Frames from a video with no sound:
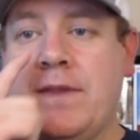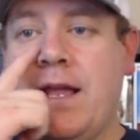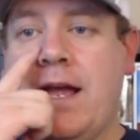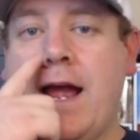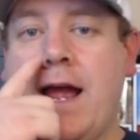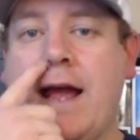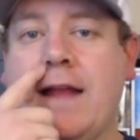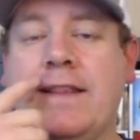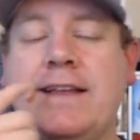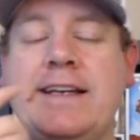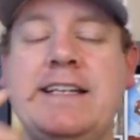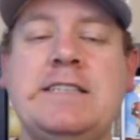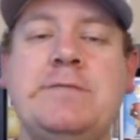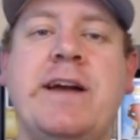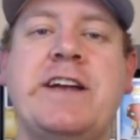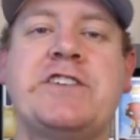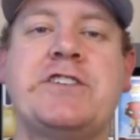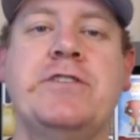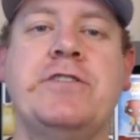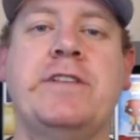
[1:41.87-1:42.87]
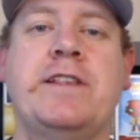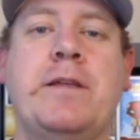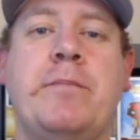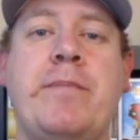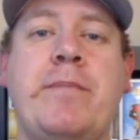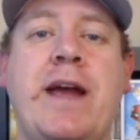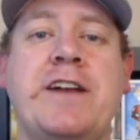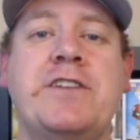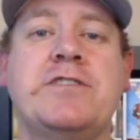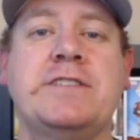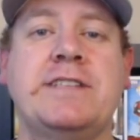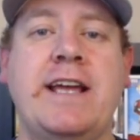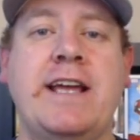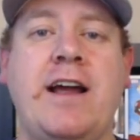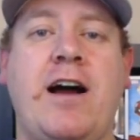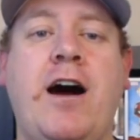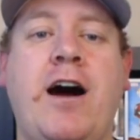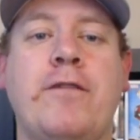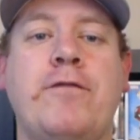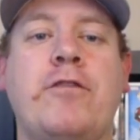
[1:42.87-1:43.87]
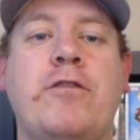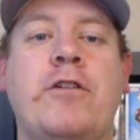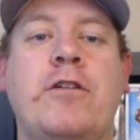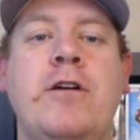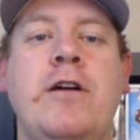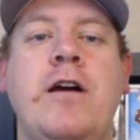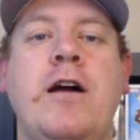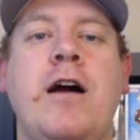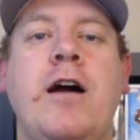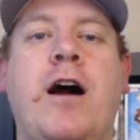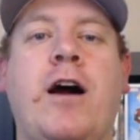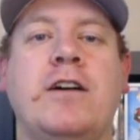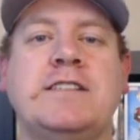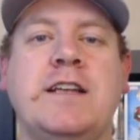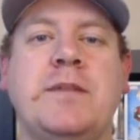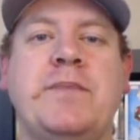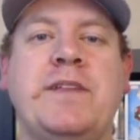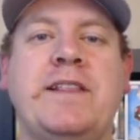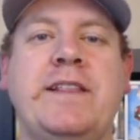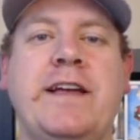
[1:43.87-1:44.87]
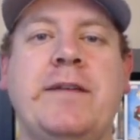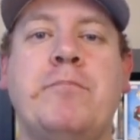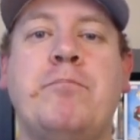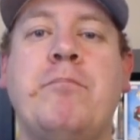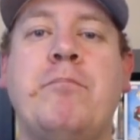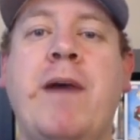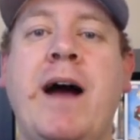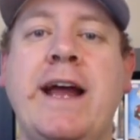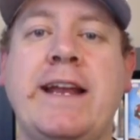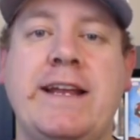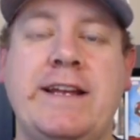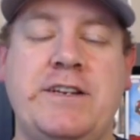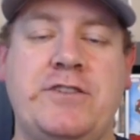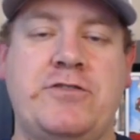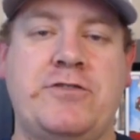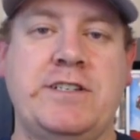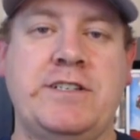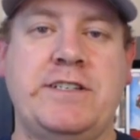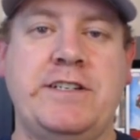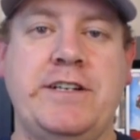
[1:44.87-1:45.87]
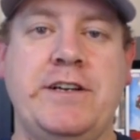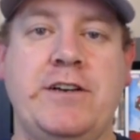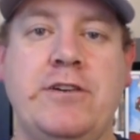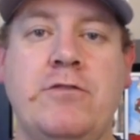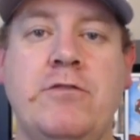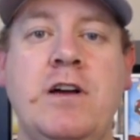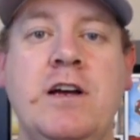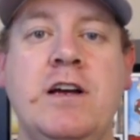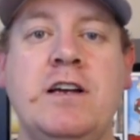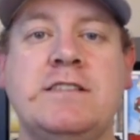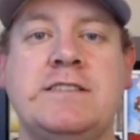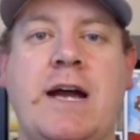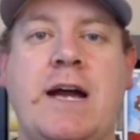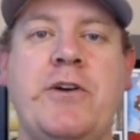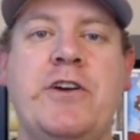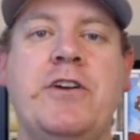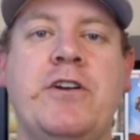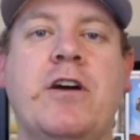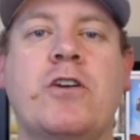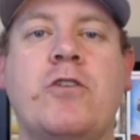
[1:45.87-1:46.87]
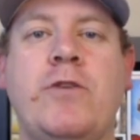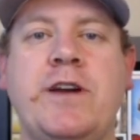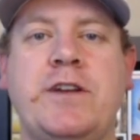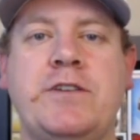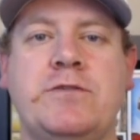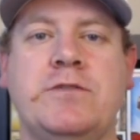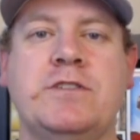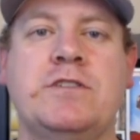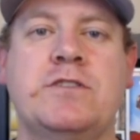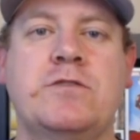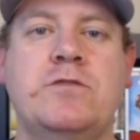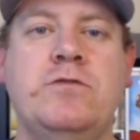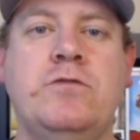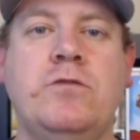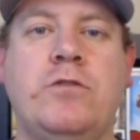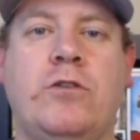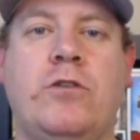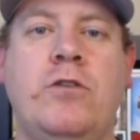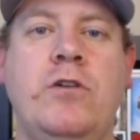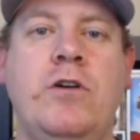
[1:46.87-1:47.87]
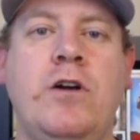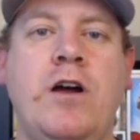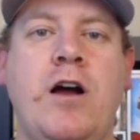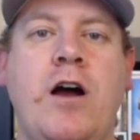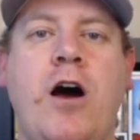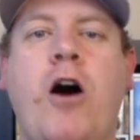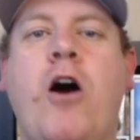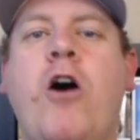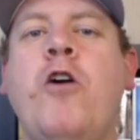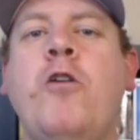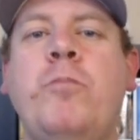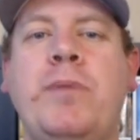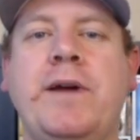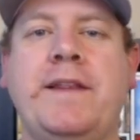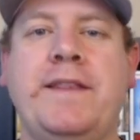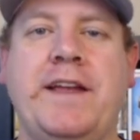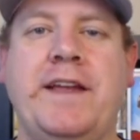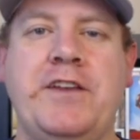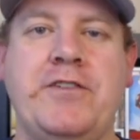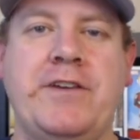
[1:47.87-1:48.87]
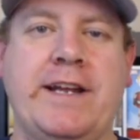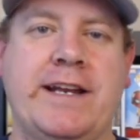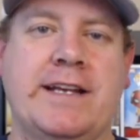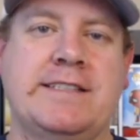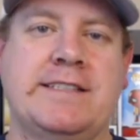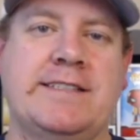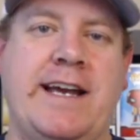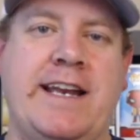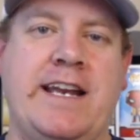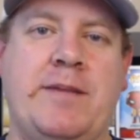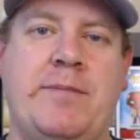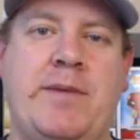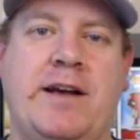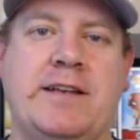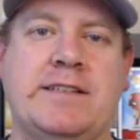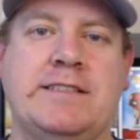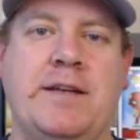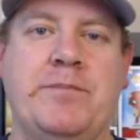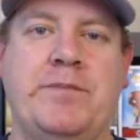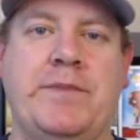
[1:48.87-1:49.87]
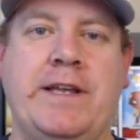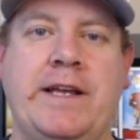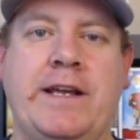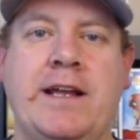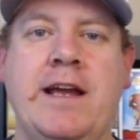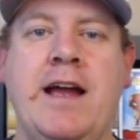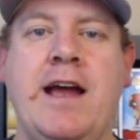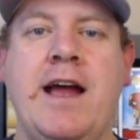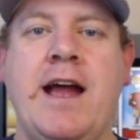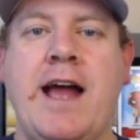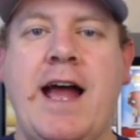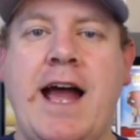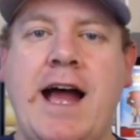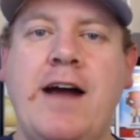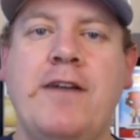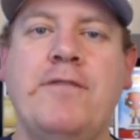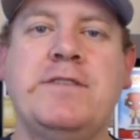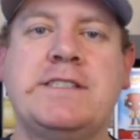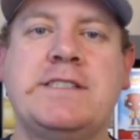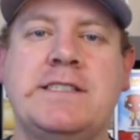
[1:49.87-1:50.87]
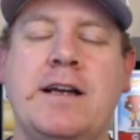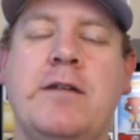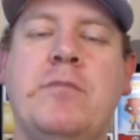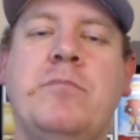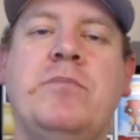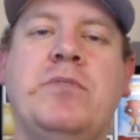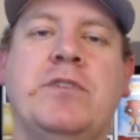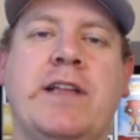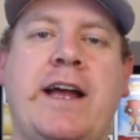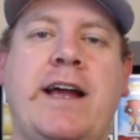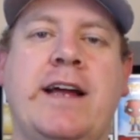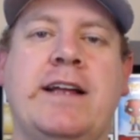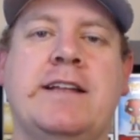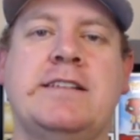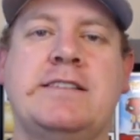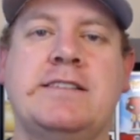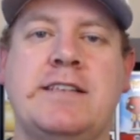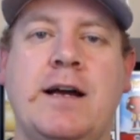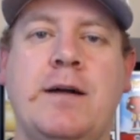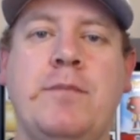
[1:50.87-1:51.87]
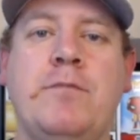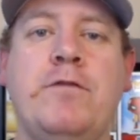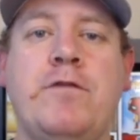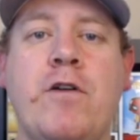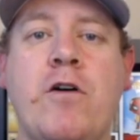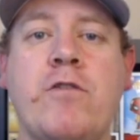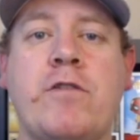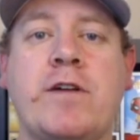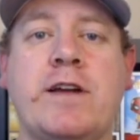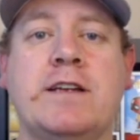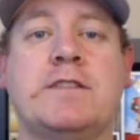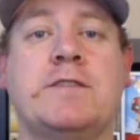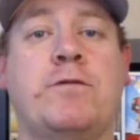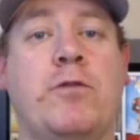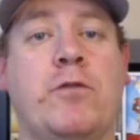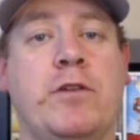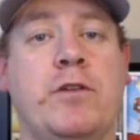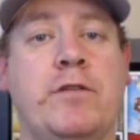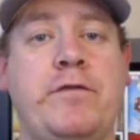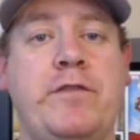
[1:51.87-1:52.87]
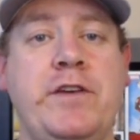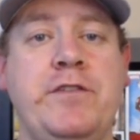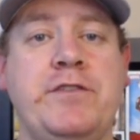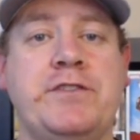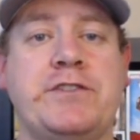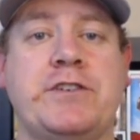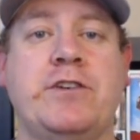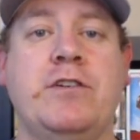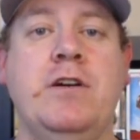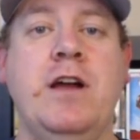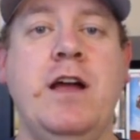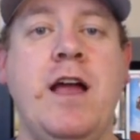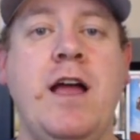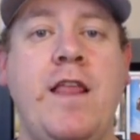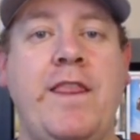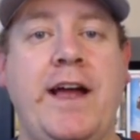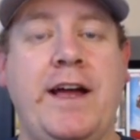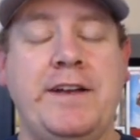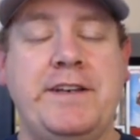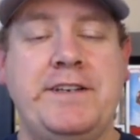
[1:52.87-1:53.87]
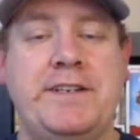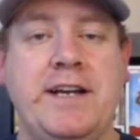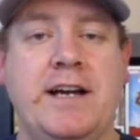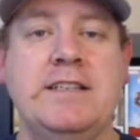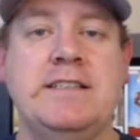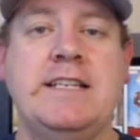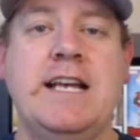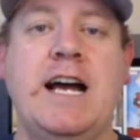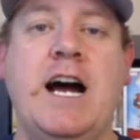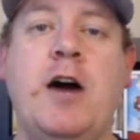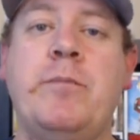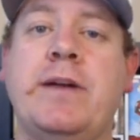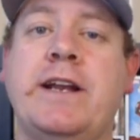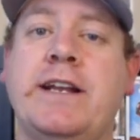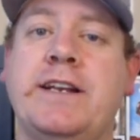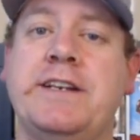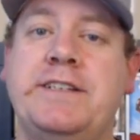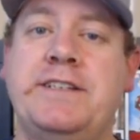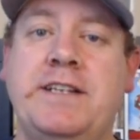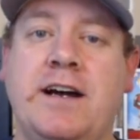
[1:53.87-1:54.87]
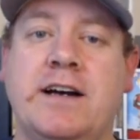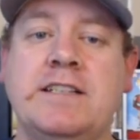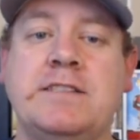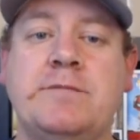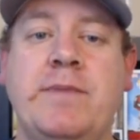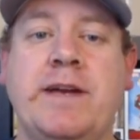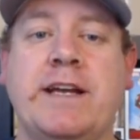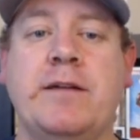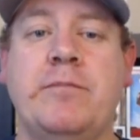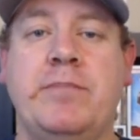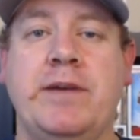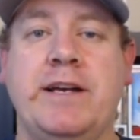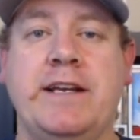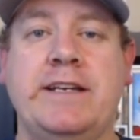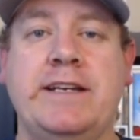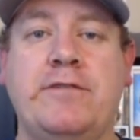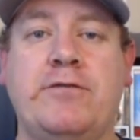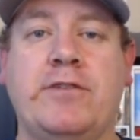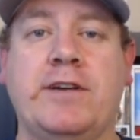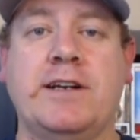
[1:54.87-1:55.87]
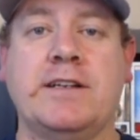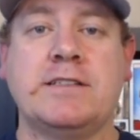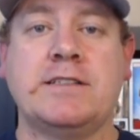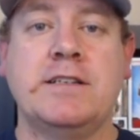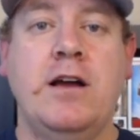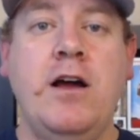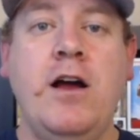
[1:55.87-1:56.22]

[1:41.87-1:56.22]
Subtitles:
at least make sure that the majors they offer are something that might interest you. So you're not going to a school hoping that you get excited about something. Have some plan, some focus for the future. That does help and it does make a big difference.